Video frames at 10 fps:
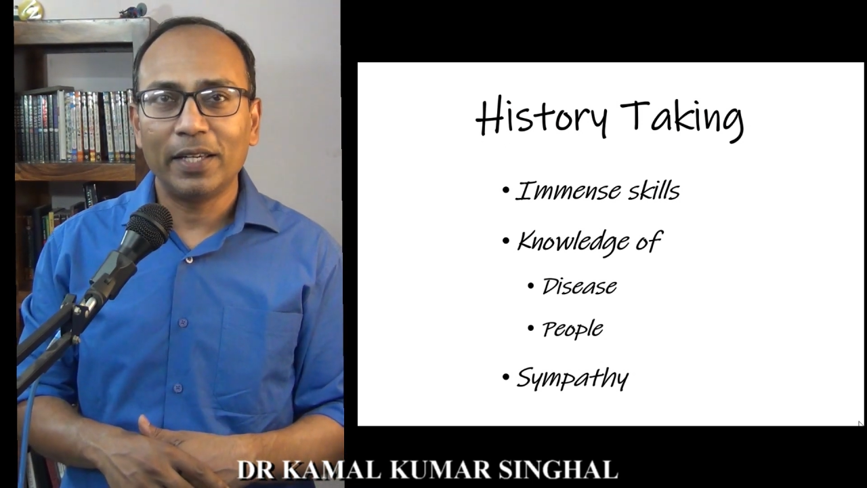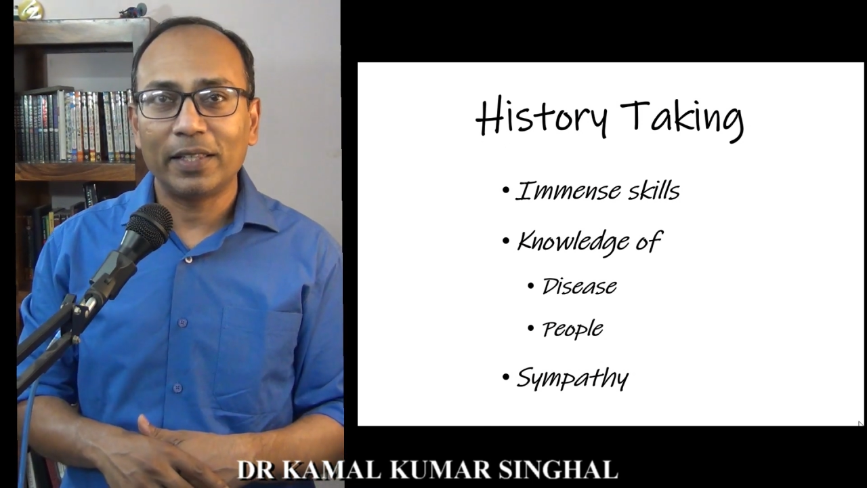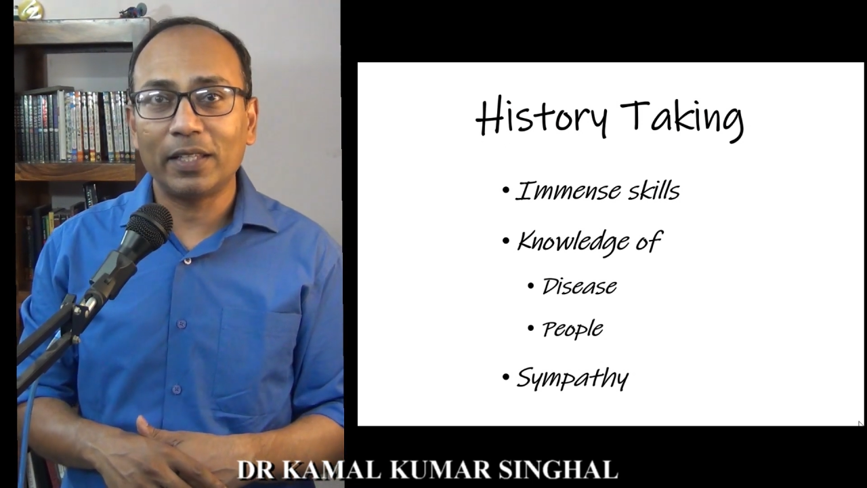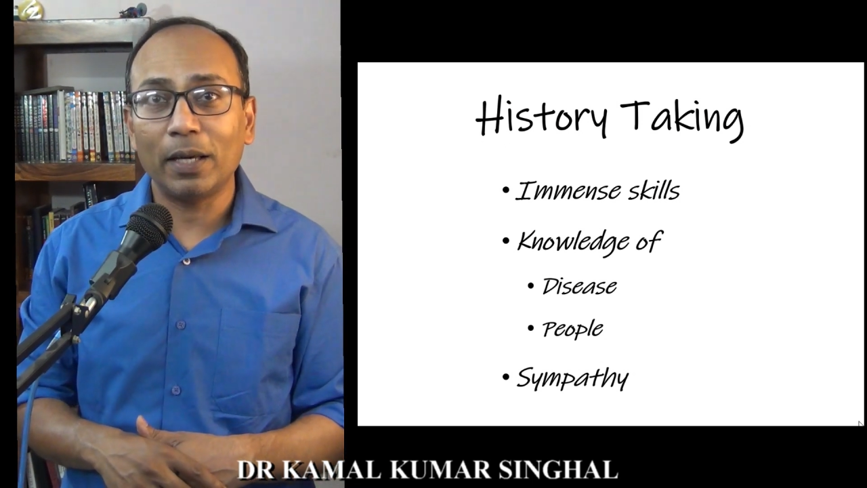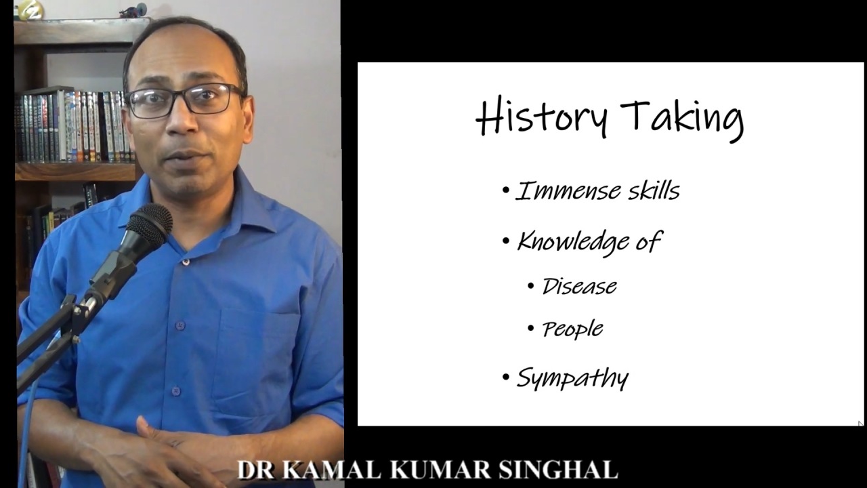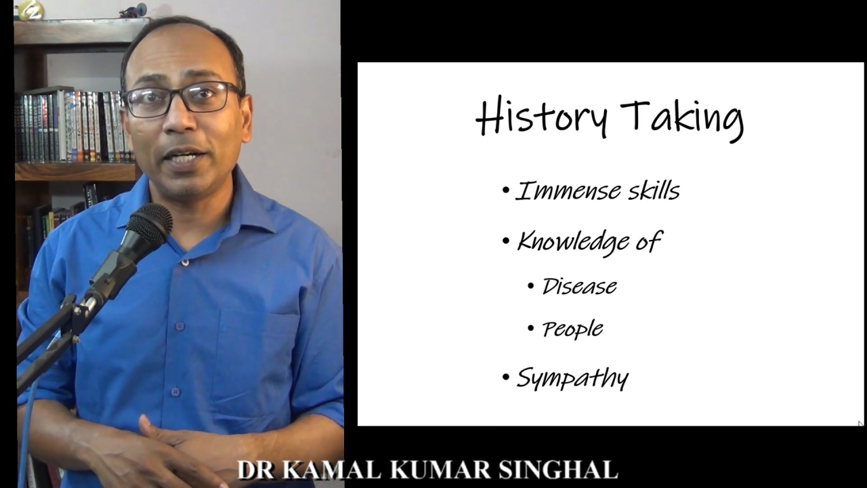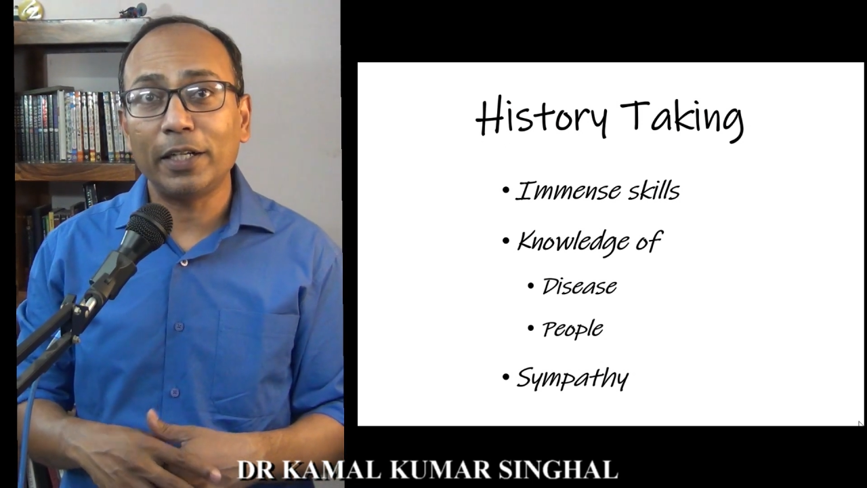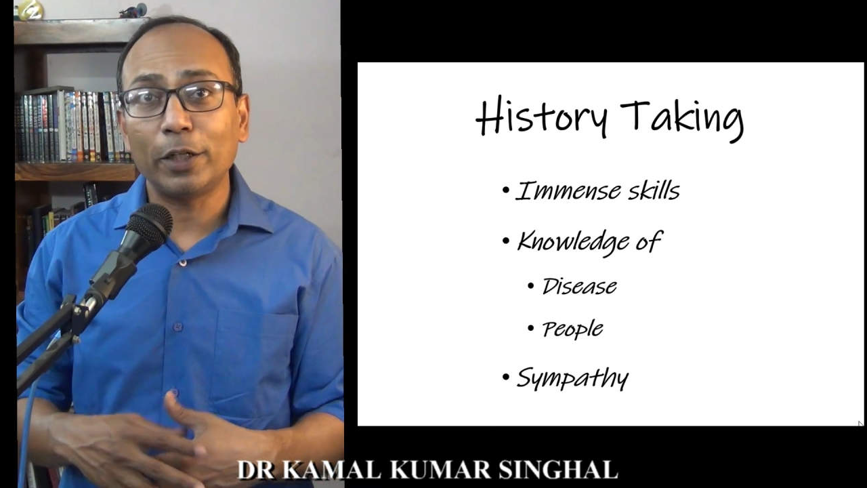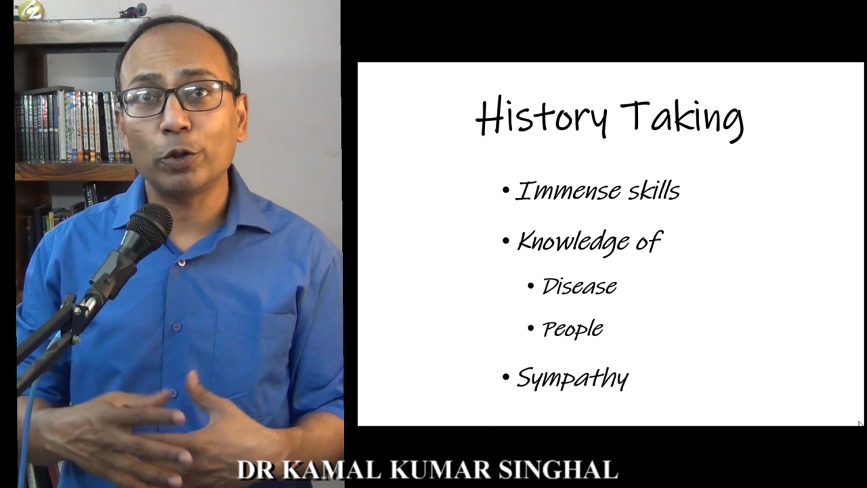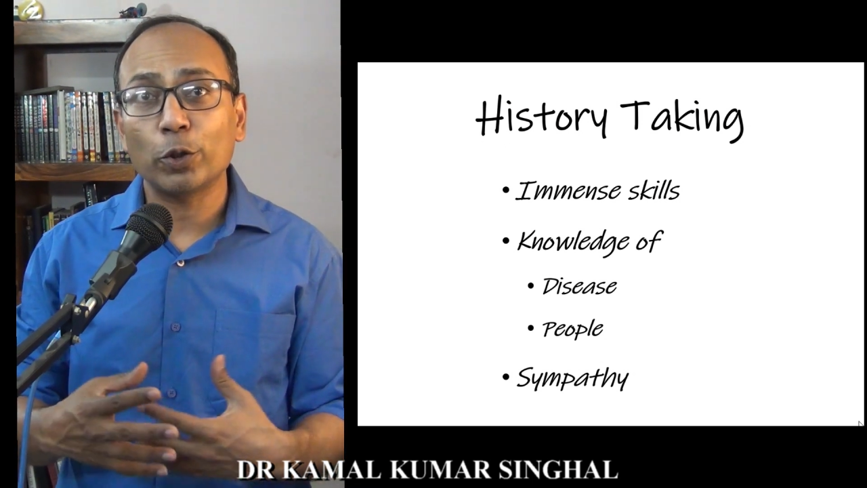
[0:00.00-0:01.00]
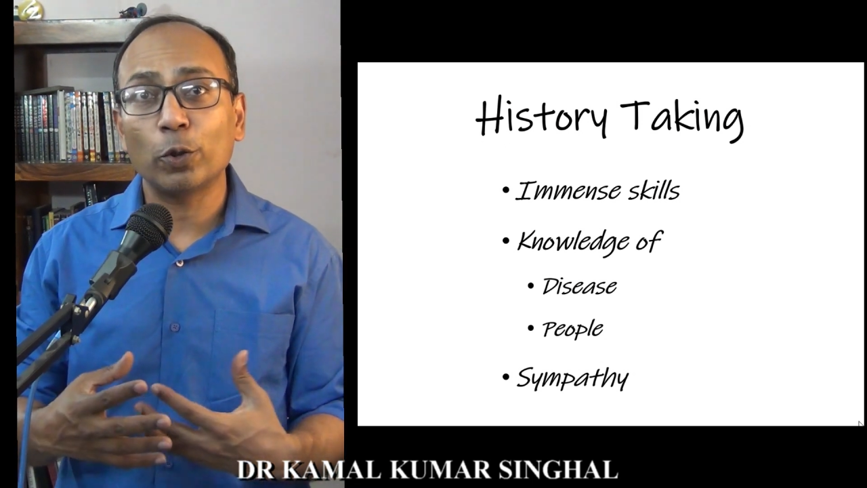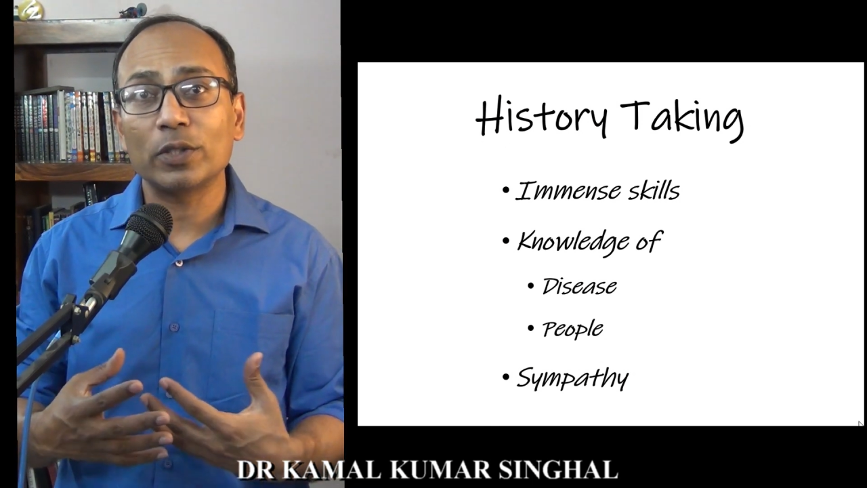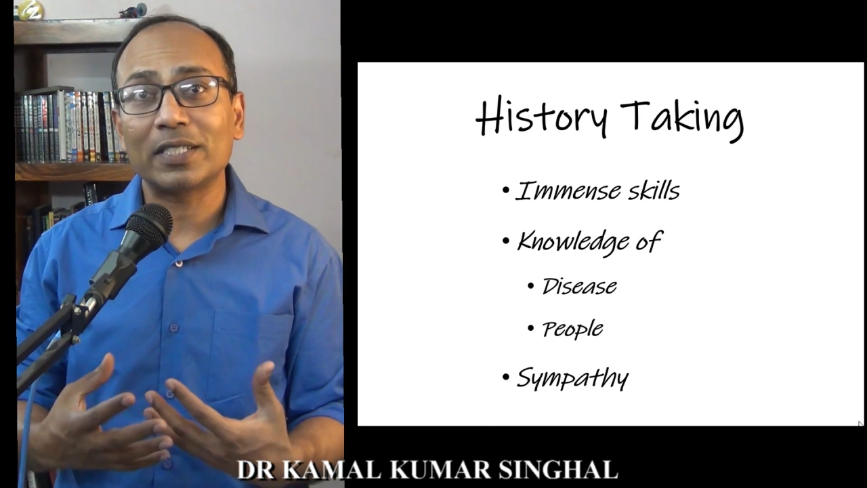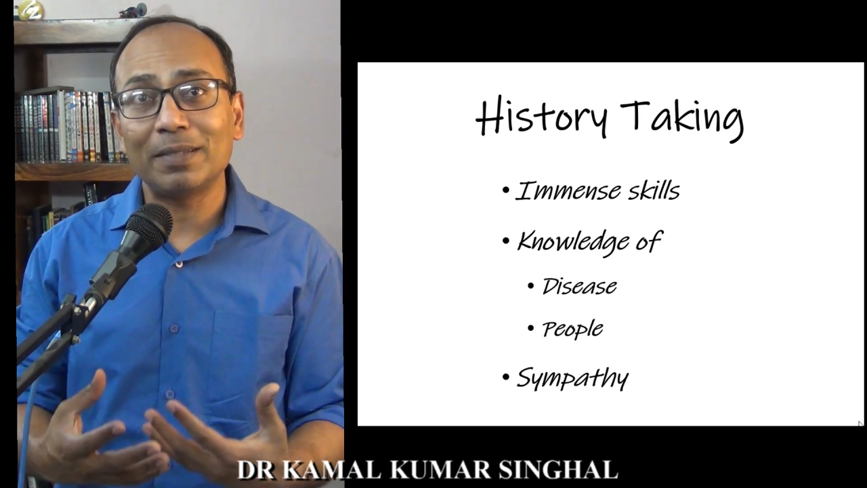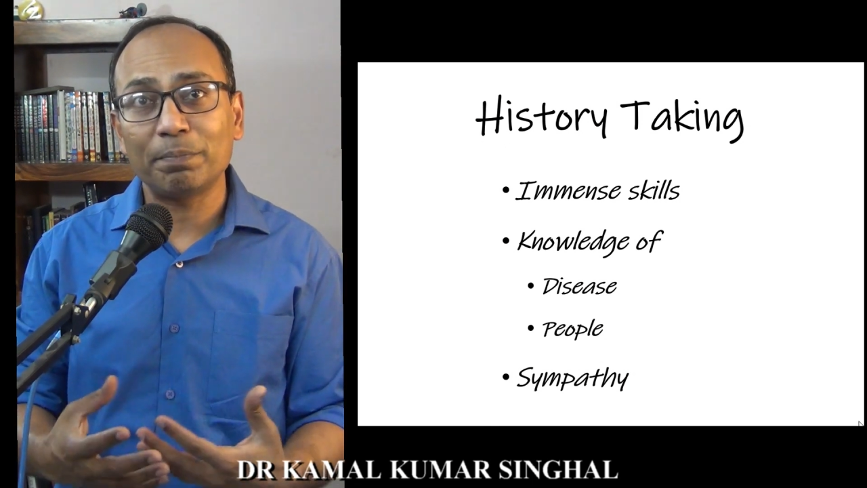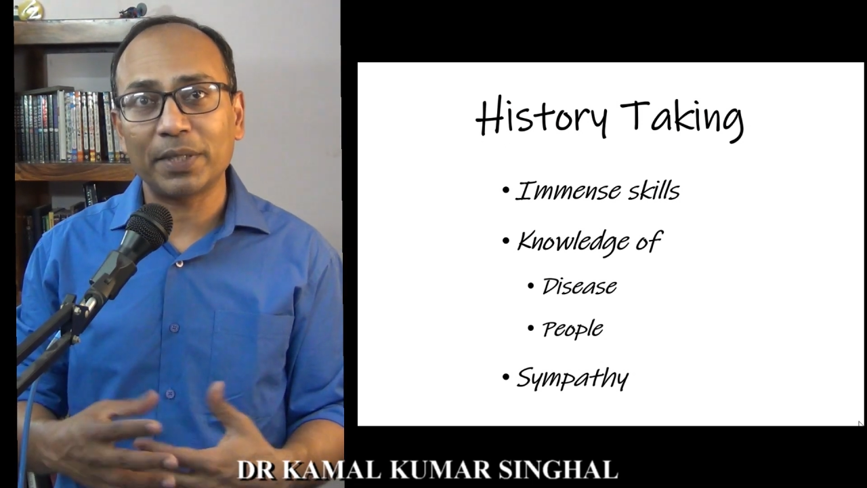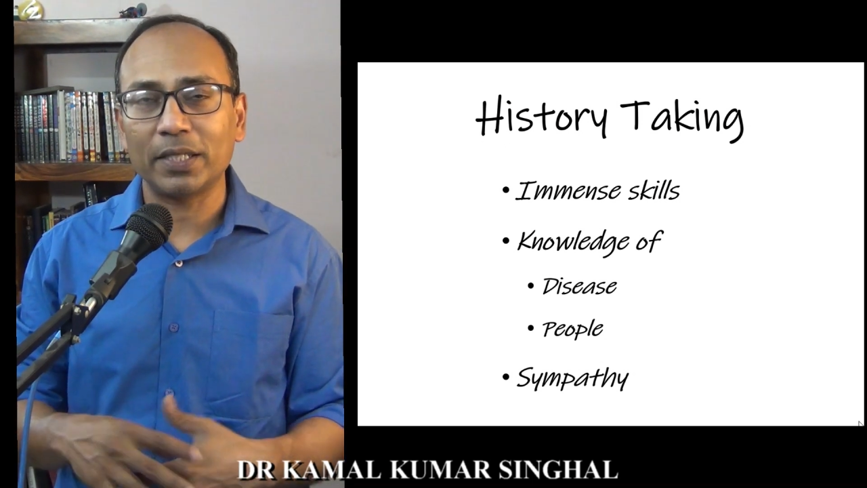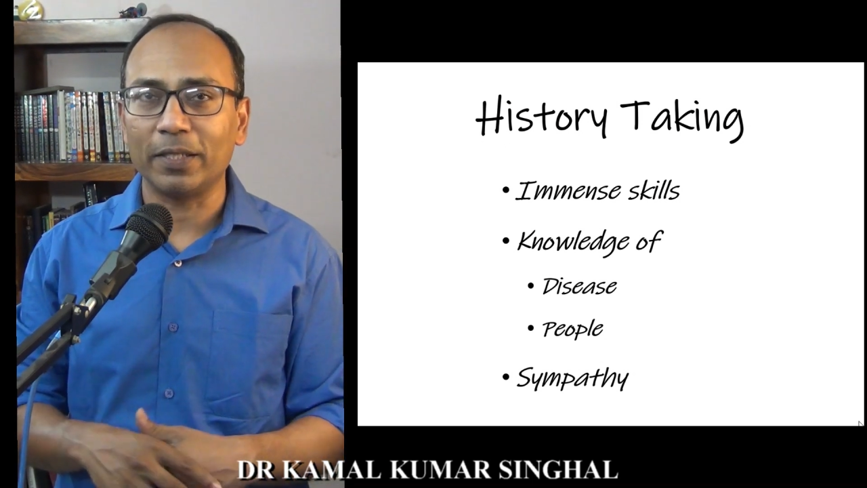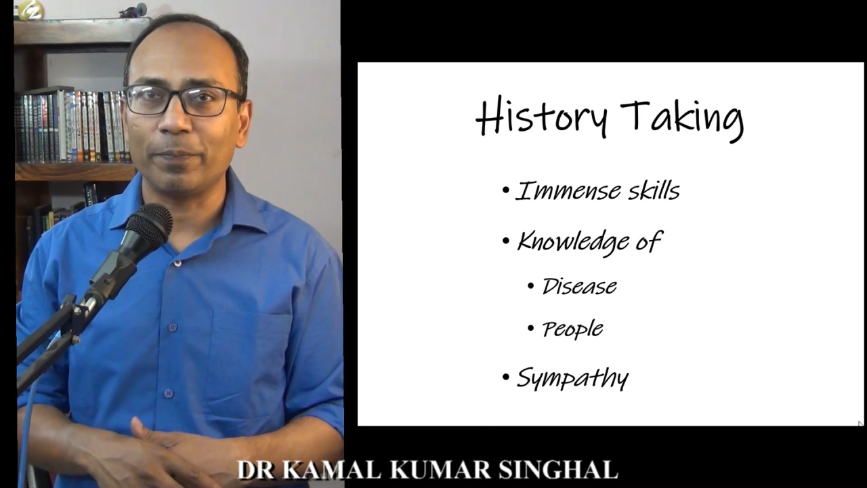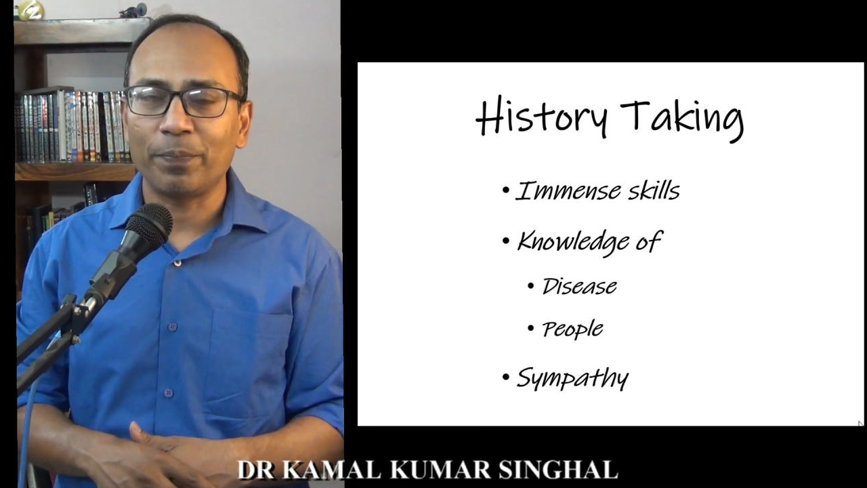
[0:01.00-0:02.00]
the ability to show
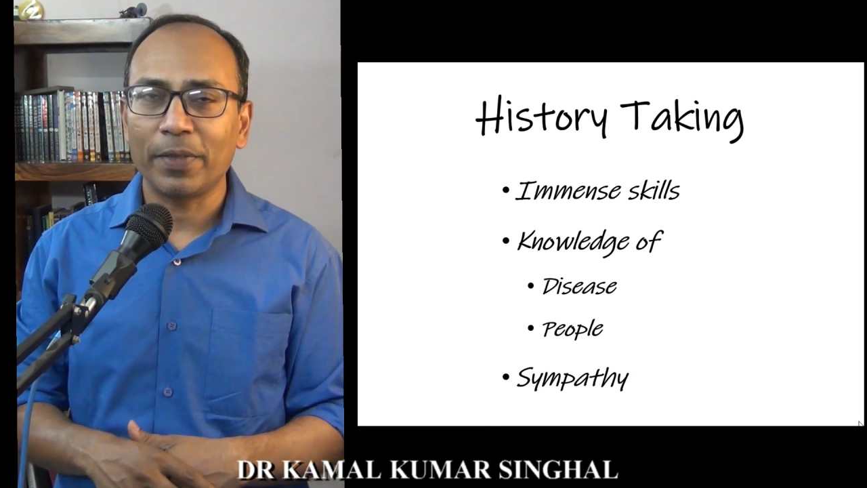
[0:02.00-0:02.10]
sympathy,